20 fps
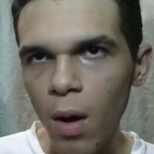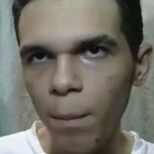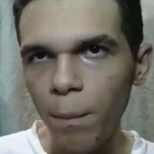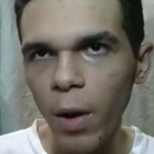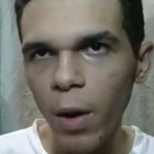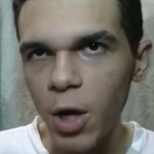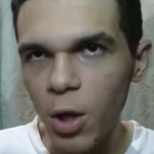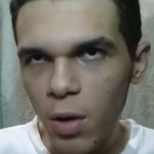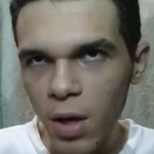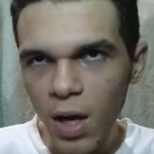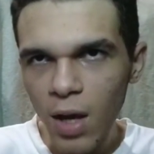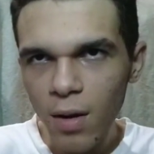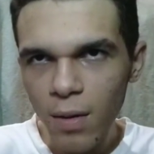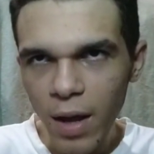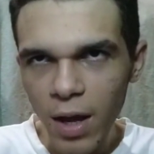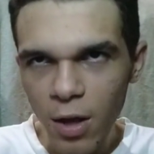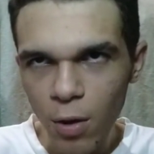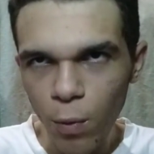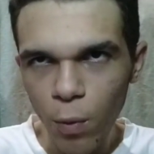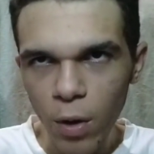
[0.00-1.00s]
But you can
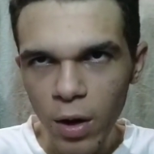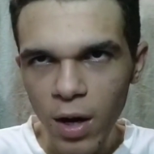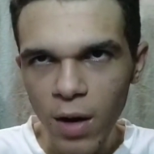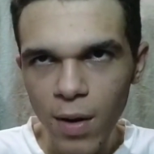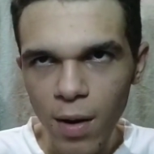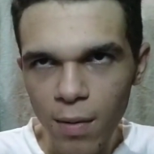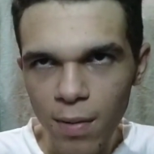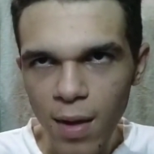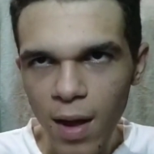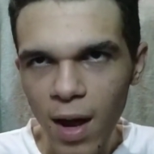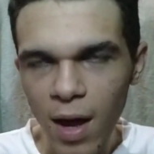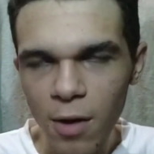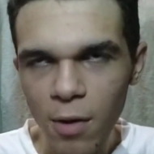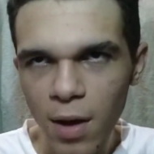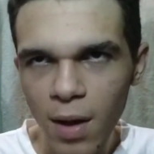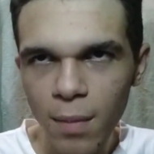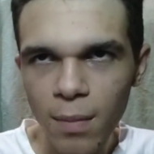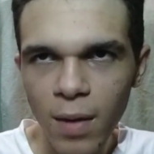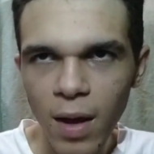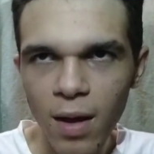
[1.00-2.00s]
like work around that.
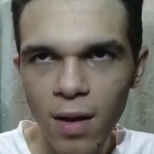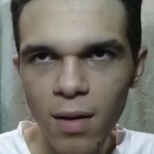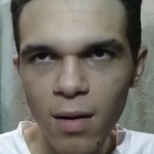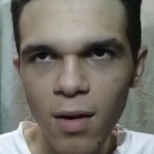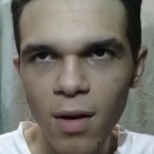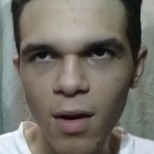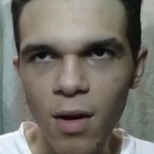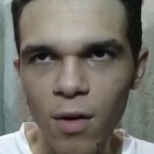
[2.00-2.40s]
You can like,